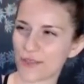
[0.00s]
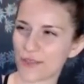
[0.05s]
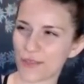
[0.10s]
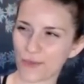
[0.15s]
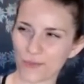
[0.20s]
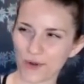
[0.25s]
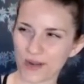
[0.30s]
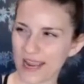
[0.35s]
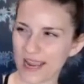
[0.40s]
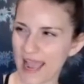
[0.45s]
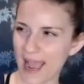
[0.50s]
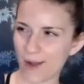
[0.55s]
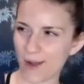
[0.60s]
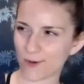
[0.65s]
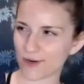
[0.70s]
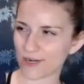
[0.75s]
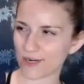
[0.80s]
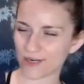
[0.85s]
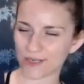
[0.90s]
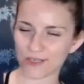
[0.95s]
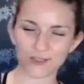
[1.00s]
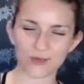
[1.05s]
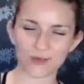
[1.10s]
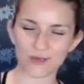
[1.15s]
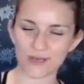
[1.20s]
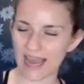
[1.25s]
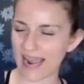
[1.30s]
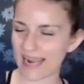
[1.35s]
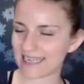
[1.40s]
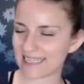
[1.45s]
three hours or
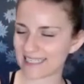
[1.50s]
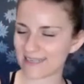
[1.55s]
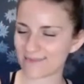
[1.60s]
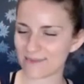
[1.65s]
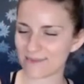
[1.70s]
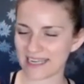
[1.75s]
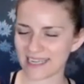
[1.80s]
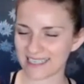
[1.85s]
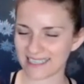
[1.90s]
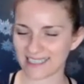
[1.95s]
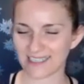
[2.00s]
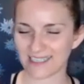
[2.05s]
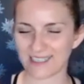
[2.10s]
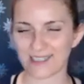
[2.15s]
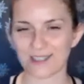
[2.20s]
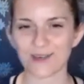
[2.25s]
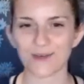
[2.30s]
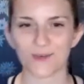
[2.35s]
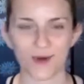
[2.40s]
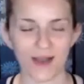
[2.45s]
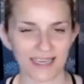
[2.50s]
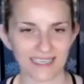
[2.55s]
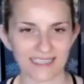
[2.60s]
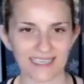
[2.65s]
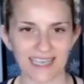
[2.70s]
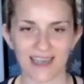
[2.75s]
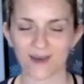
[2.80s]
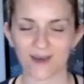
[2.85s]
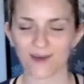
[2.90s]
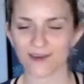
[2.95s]
90 minutes to wind
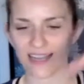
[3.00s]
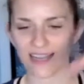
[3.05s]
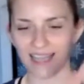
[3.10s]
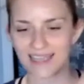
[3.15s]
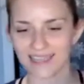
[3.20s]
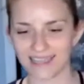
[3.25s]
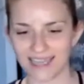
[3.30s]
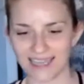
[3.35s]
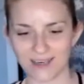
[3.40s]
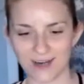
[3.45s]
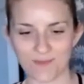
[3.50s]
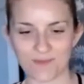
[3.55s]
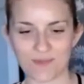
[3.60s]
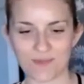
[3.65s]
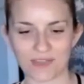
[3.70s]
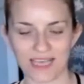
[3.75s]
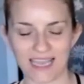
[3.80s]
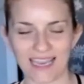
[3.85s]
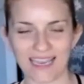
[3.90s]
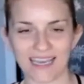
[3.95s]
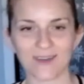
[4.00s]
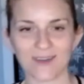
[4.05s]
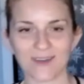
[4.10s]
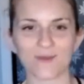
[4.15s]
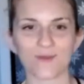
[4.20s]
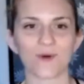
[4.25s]
down and land our plane?